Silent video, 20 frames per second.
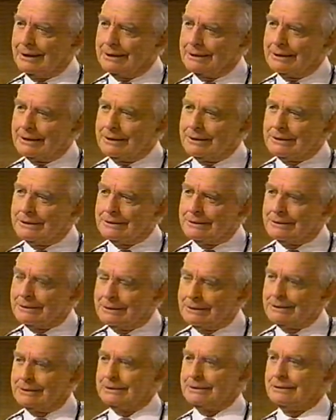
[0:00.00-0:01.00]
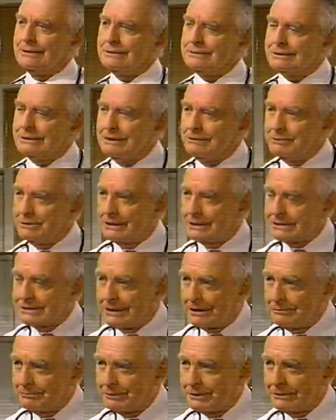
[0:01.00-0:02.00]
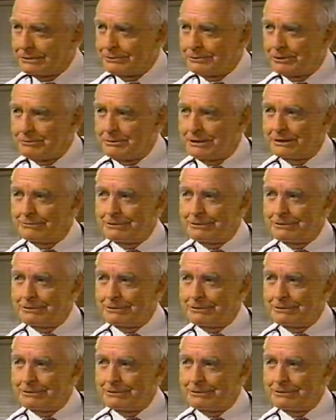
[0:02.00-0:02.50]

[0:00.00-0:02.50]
And uh, let's keep the excitement to a